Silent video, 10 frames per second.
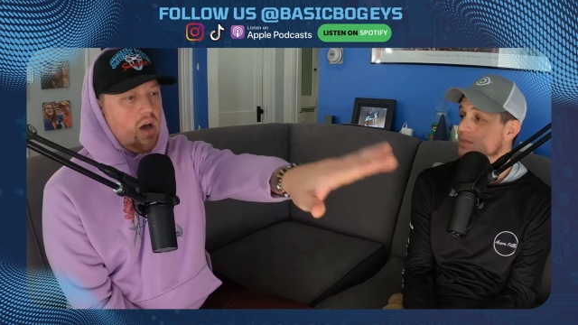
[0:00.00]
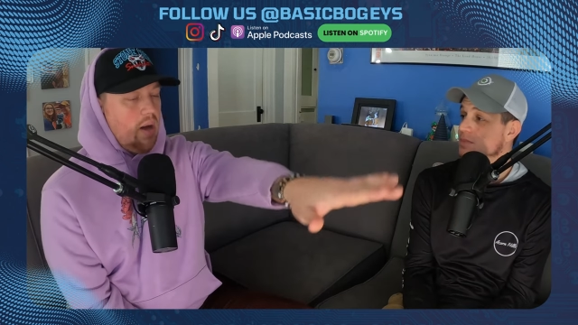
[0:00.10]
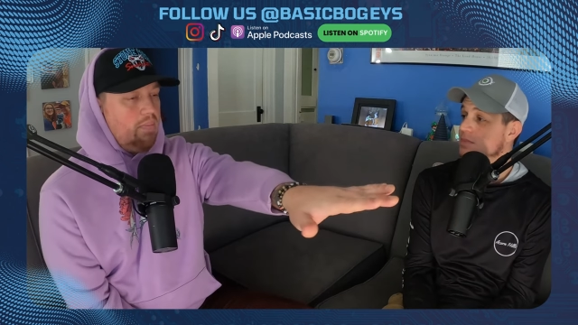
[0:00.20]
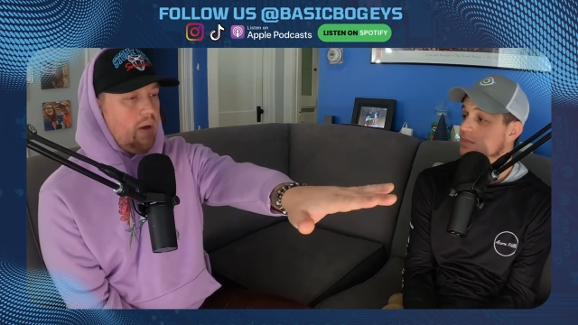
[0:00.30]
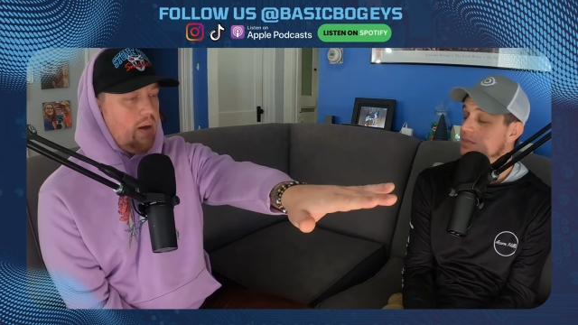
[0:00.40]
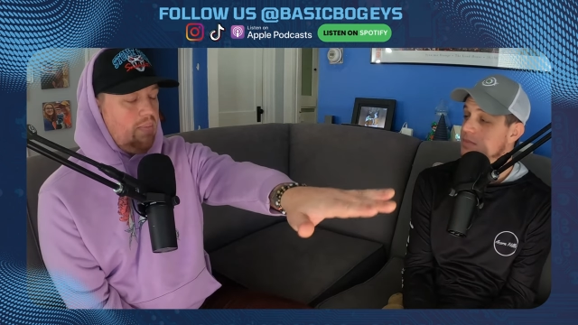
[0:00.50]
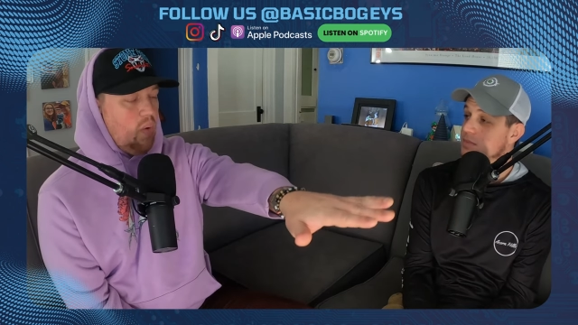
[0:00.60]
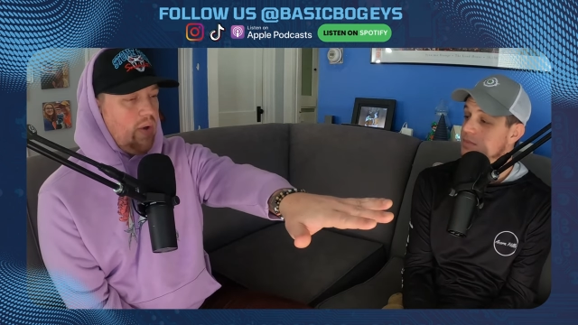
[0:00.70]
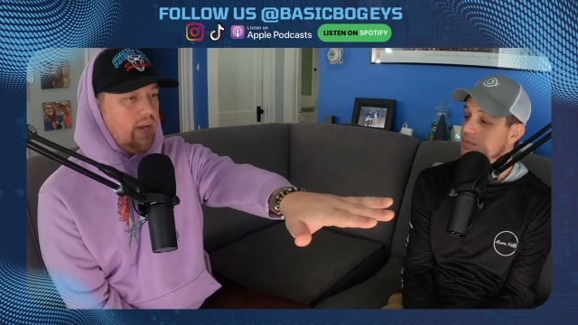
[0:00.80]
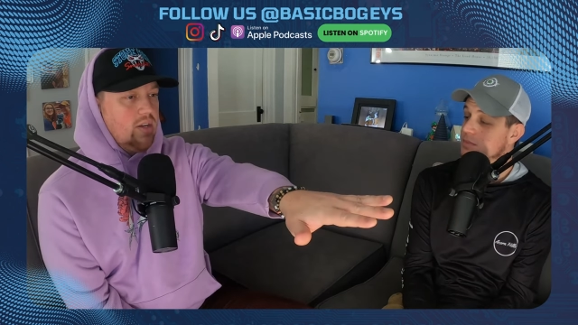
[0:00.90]
Speaker 1: a, a
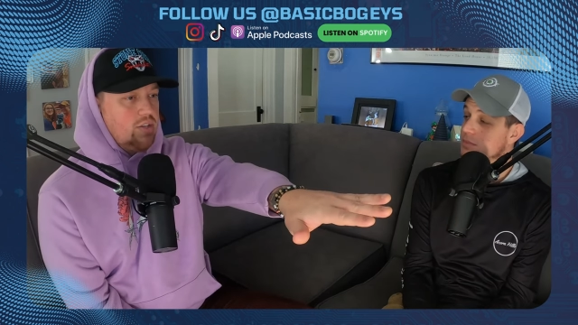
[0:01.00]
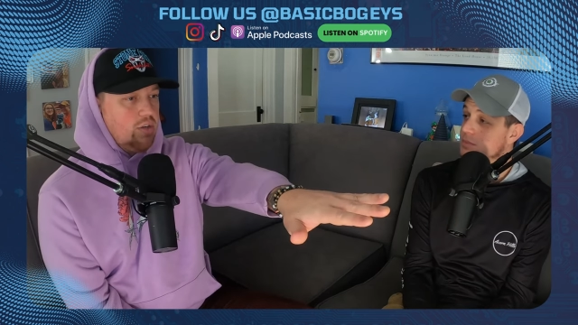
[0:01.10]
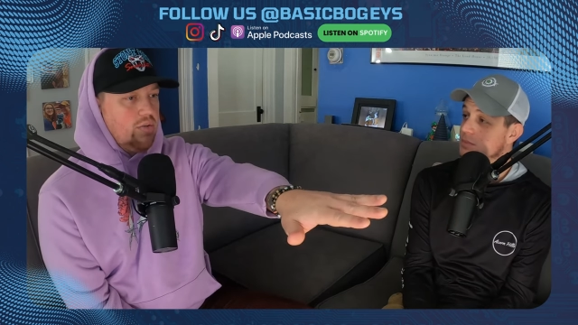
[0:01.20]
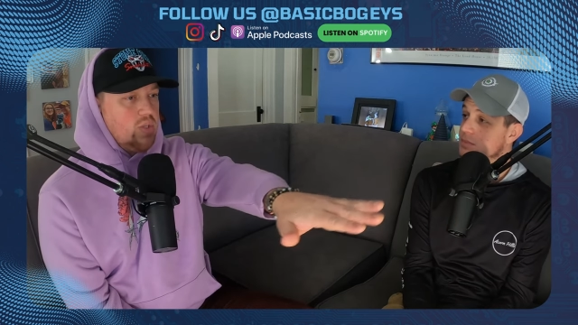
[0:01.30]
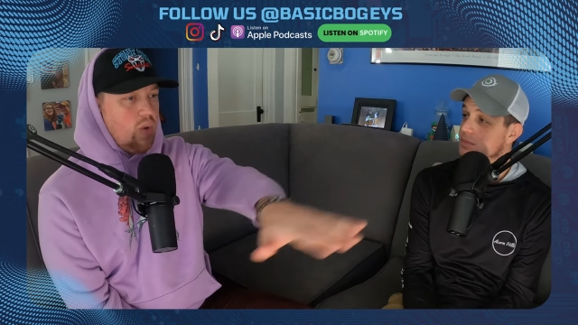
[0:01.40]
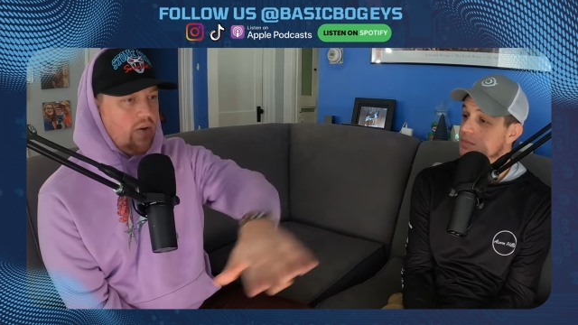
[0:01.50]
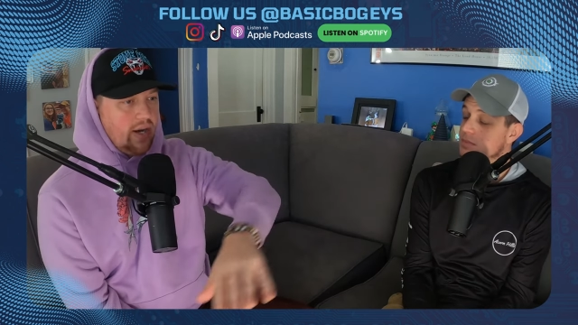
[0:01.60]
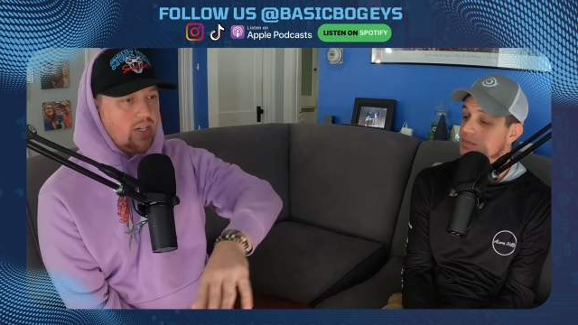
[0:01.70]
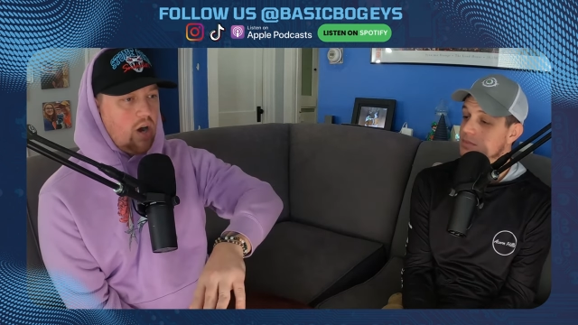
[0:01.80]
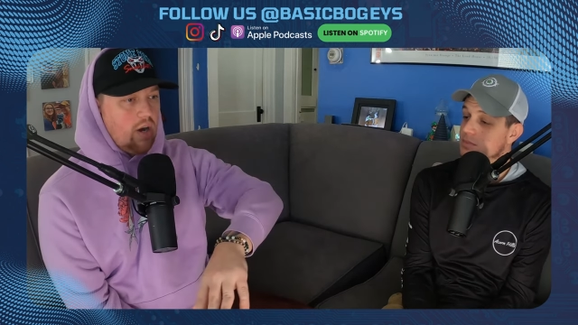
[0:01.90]
point too as well,
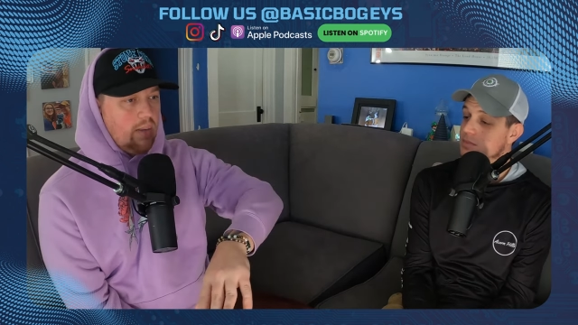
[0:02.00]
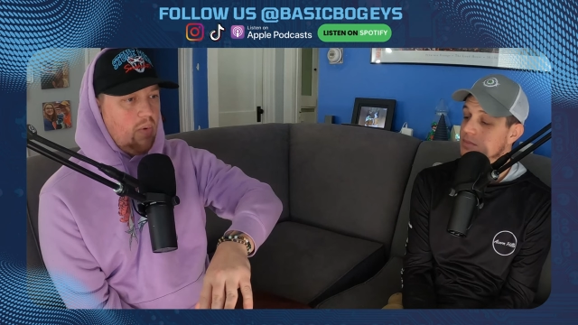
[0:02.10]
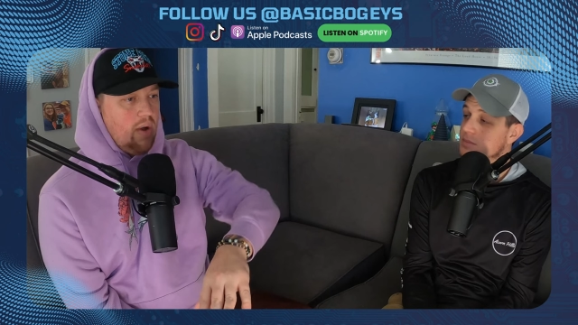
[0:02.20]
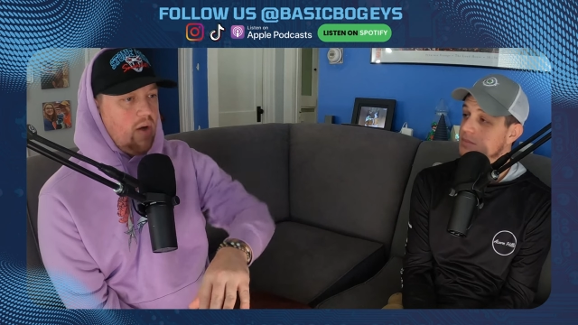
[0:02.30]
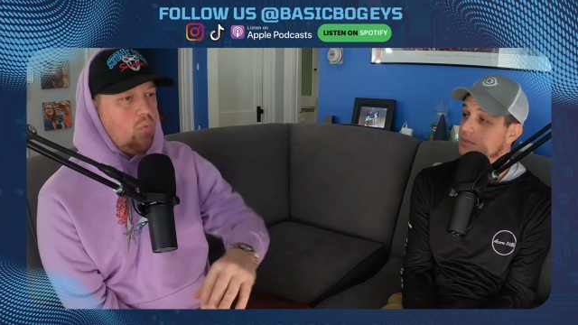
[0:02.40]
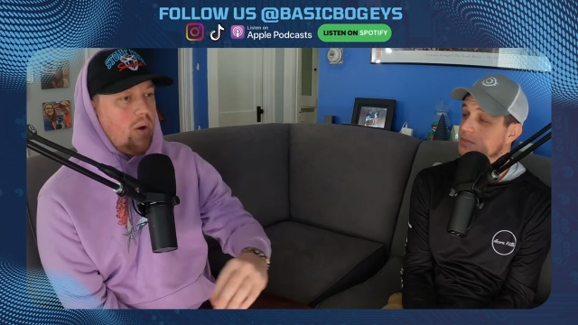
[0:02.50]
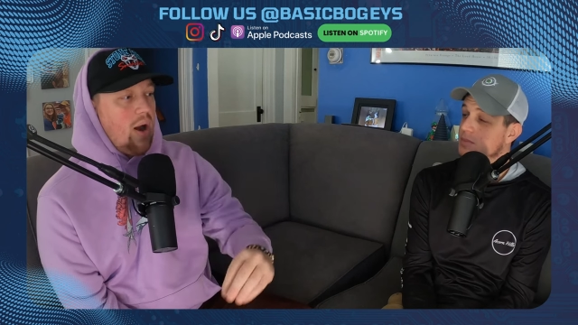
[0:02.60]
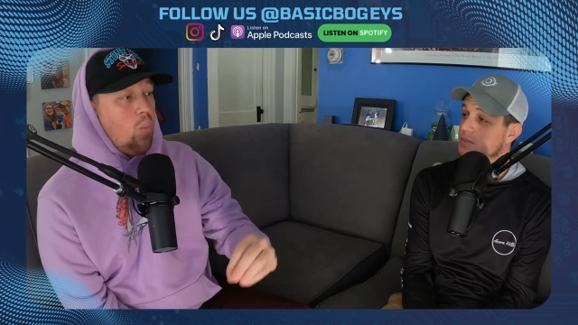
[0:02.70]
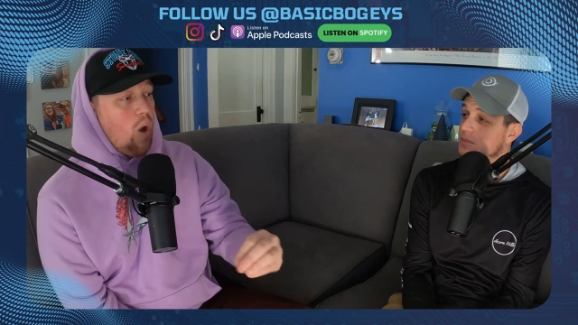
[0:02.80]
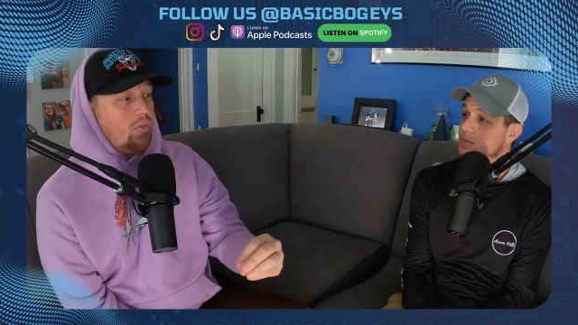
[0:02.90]
like a target point of where
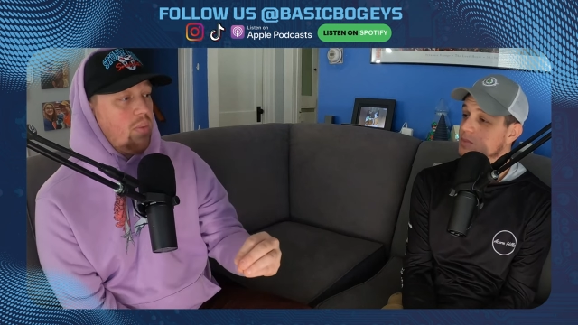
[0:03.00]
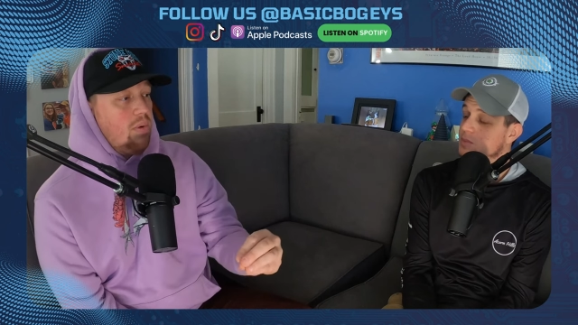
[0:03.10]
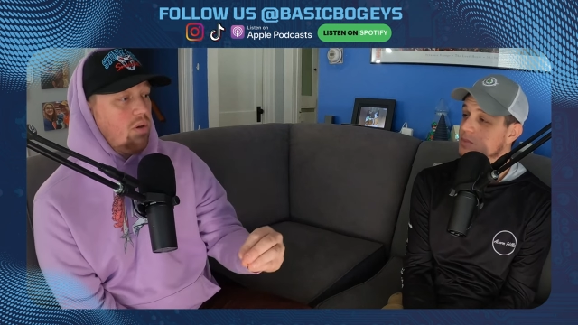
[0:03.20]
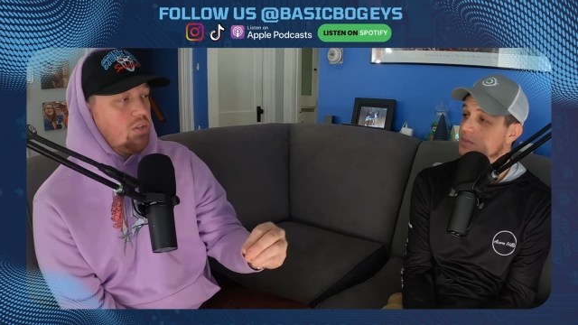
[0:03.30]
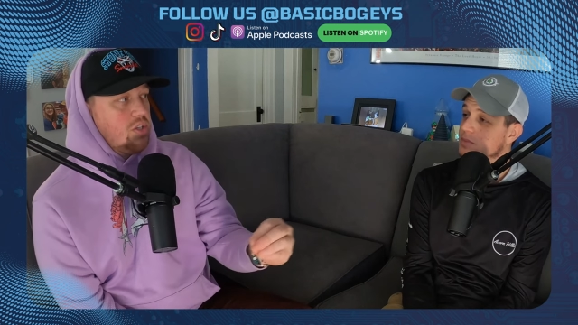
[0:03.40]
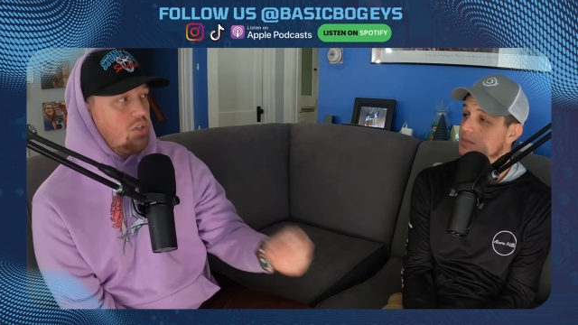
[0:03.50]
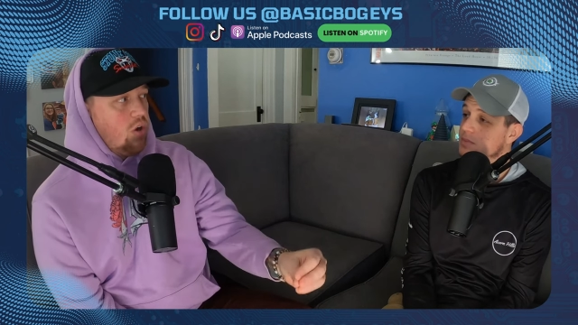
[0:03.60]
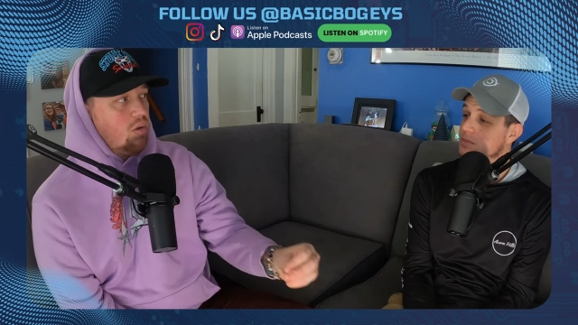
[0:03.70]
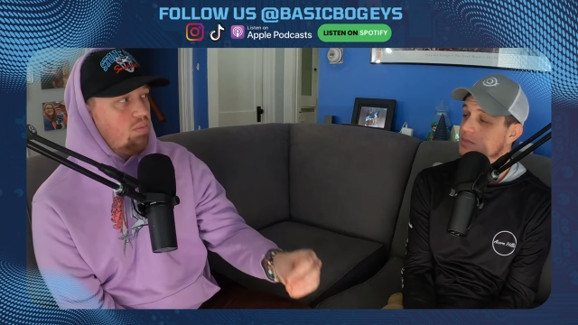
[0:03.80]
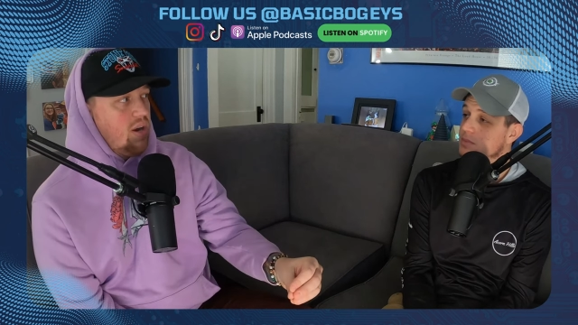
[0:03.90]
I want the ball to
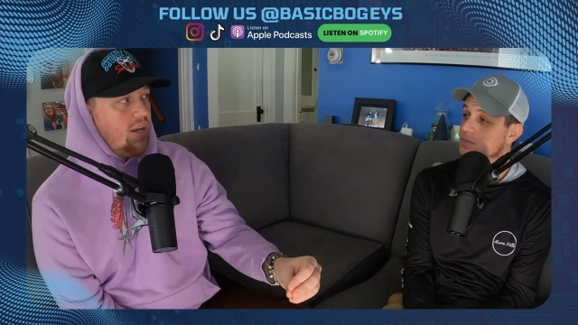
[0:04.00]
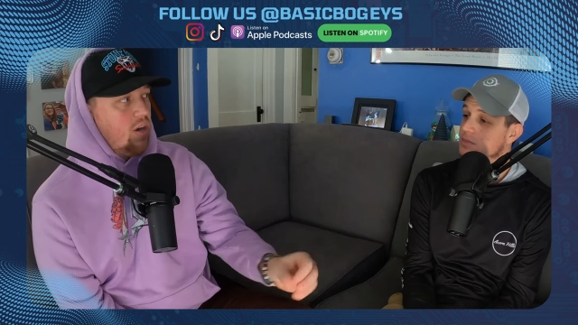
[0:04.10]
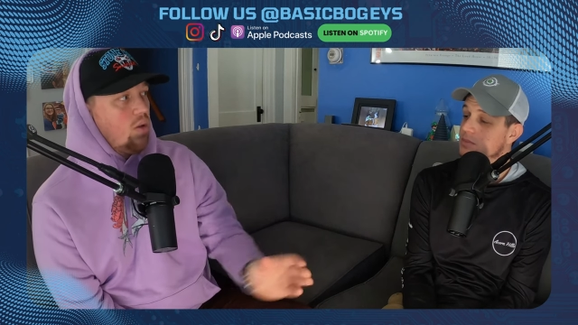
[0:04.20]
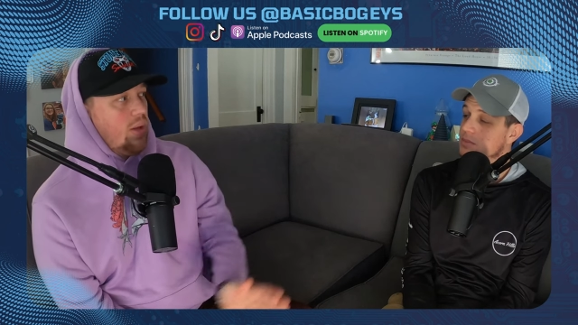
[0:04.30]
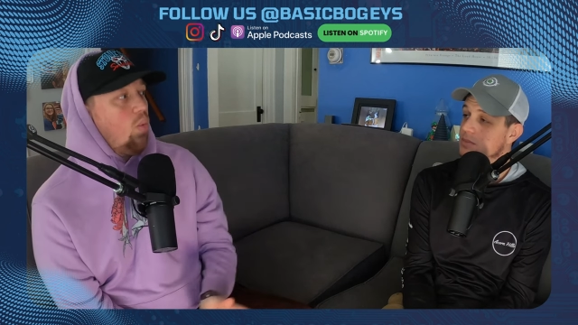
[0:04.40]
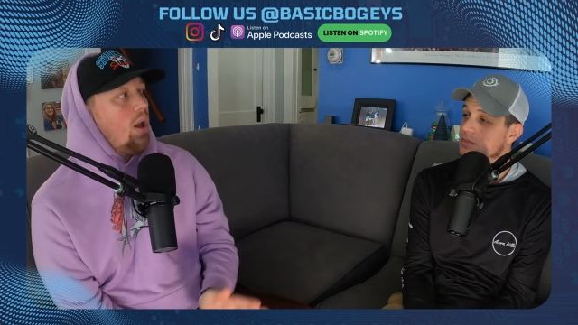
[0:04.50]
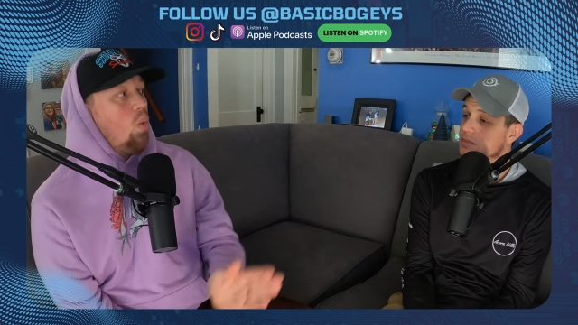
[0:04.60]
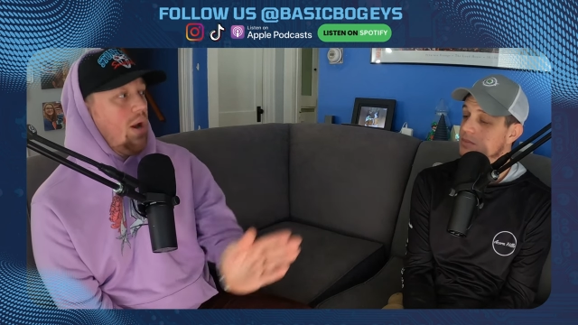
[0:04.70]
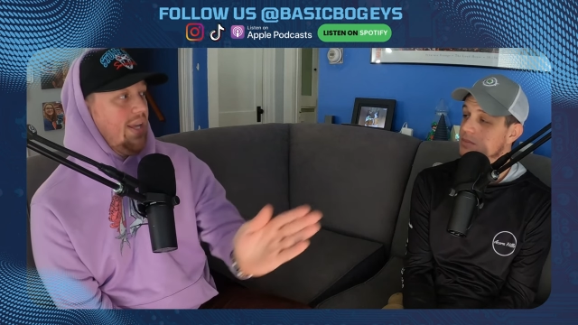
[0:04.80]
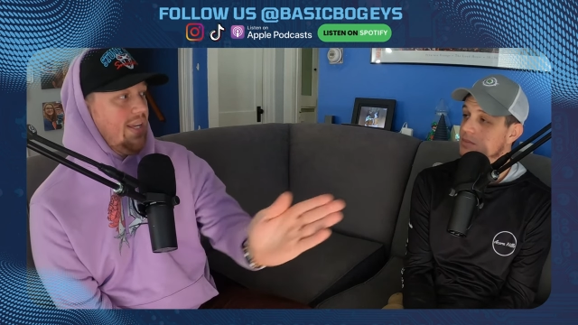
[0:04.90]
start breaking or like what I
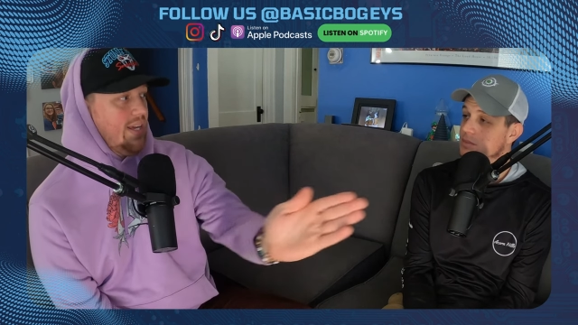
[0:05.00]
want to